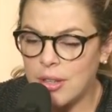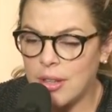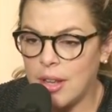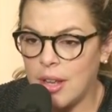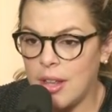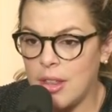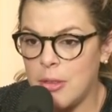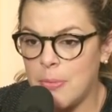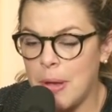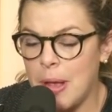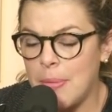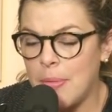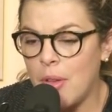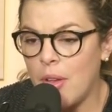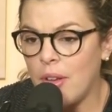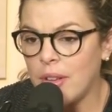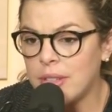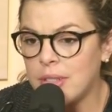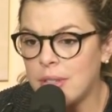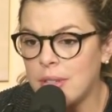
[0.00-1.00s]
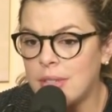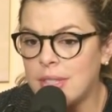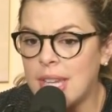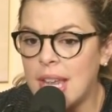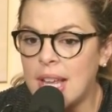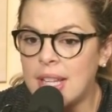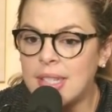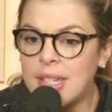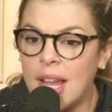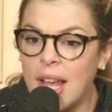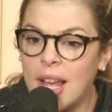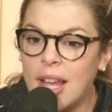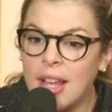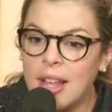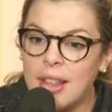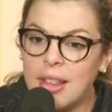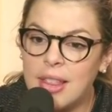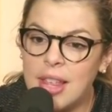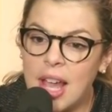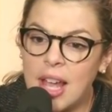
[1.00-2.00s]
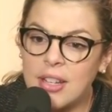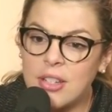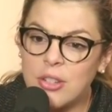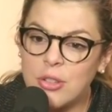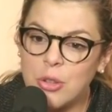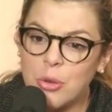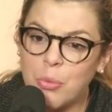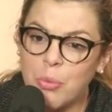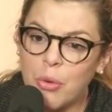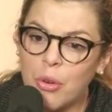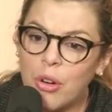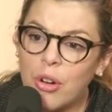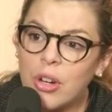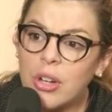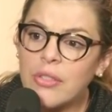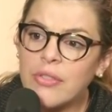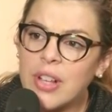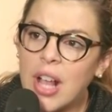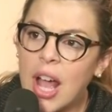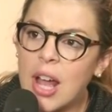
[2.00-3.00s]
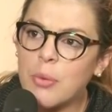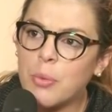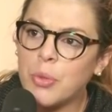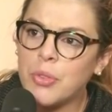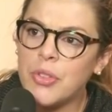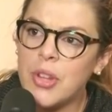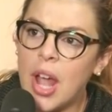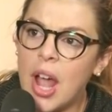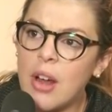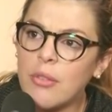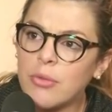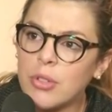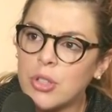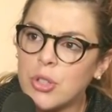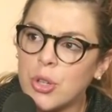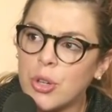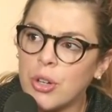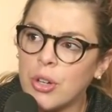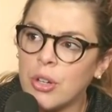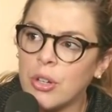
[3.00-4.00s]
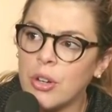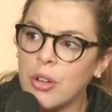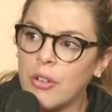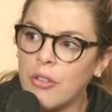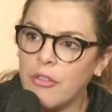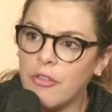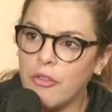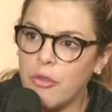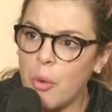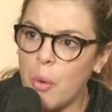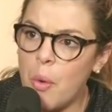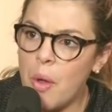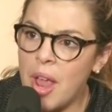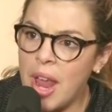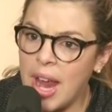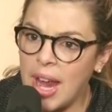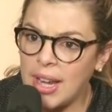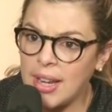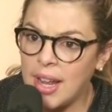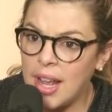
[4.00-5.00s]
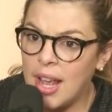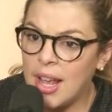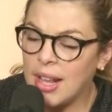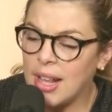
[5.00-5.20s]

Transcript: The Bible also says that the Word of God will not return void.